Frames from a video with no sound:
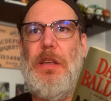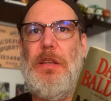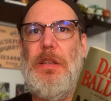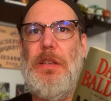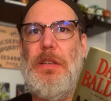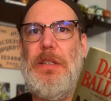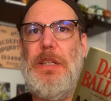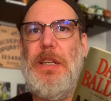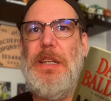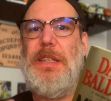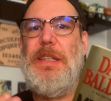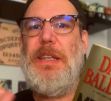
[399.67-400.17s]

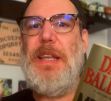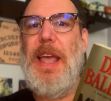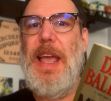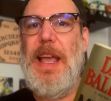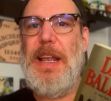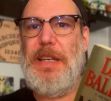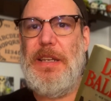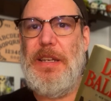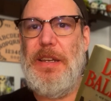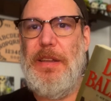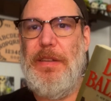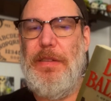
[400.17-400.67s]

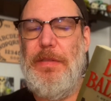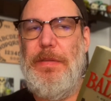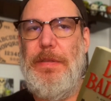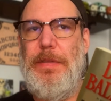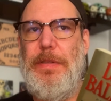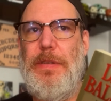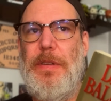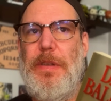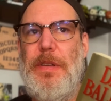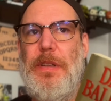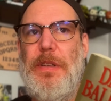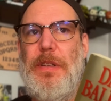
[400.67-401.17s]
detective
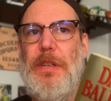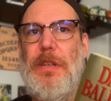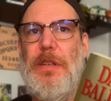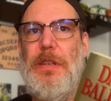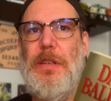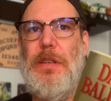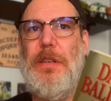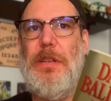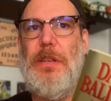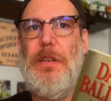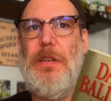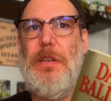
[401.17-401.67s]

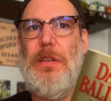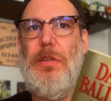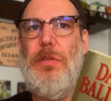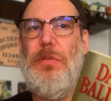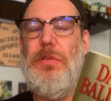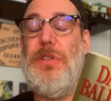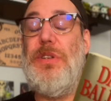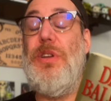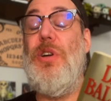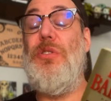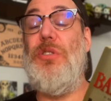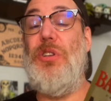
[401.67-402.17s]

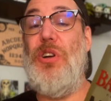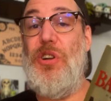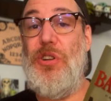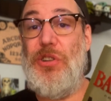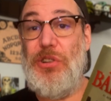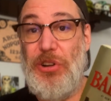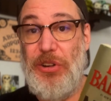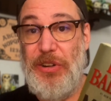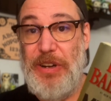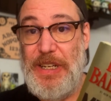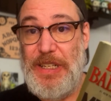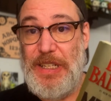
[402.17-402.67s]
who's no
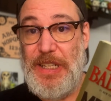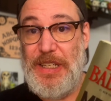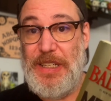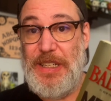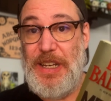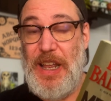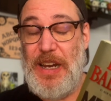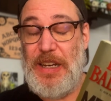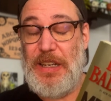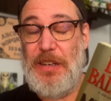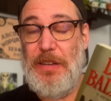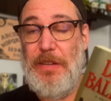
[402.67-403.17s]
longer a
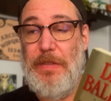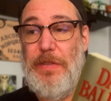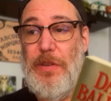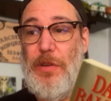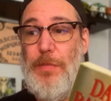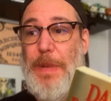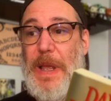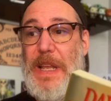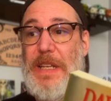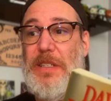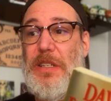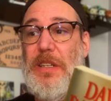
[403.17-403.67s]
detective, who
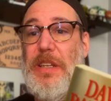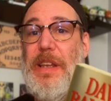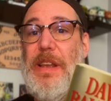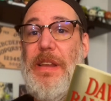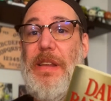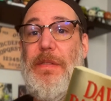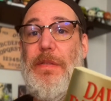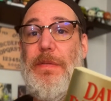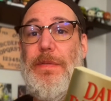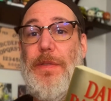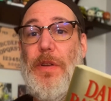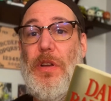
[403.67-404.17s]
basically
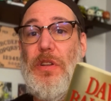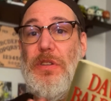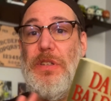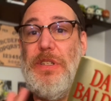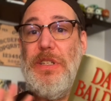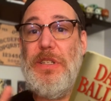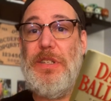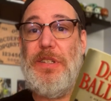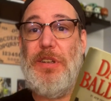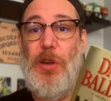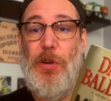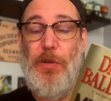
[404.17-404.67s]
falls
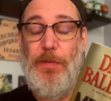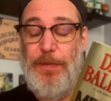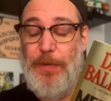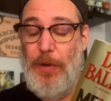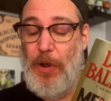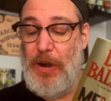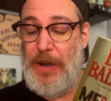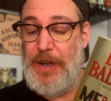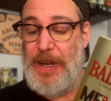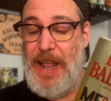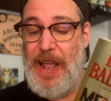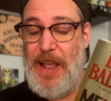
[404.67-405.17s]
so
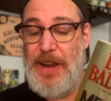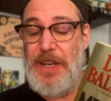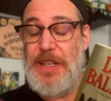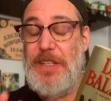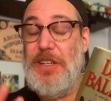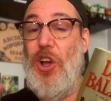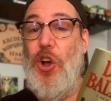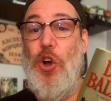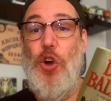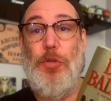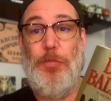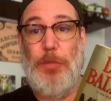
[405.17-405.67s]
far down he's
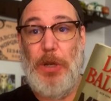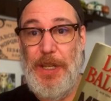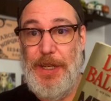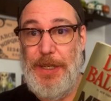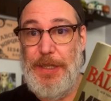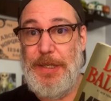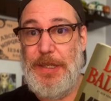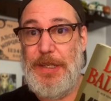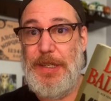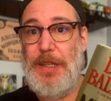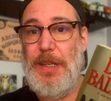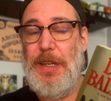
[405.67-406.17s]

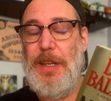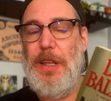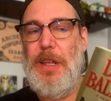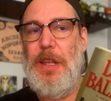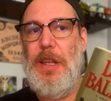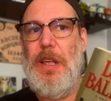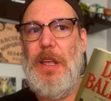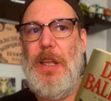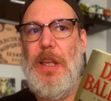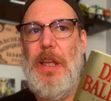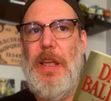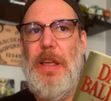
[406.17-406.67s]
homeless,
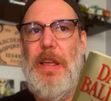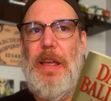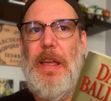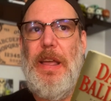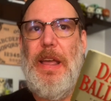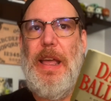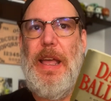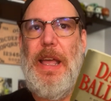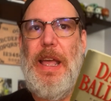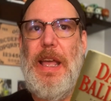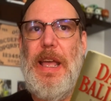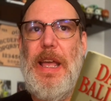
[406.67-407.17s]

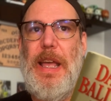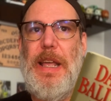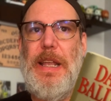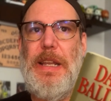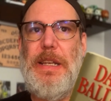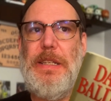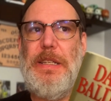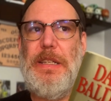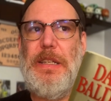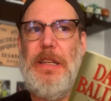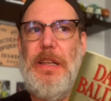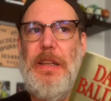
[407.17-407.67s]

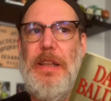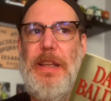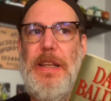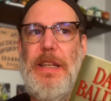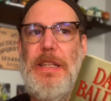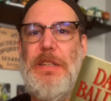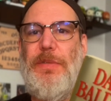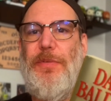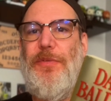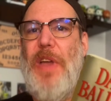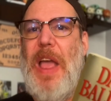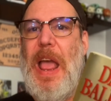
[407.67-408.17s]
and
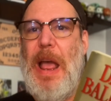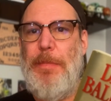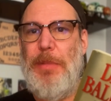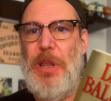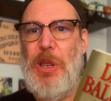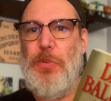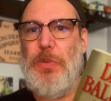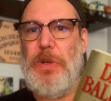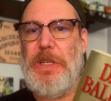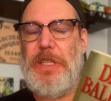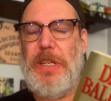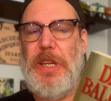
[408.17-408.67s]
his family
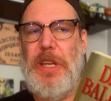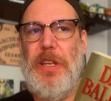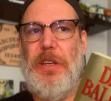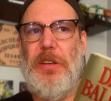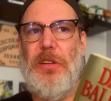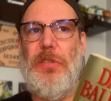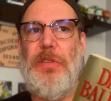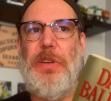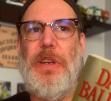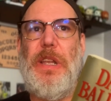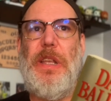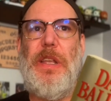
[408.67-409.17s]
was
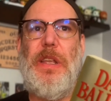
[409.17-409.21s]
killed,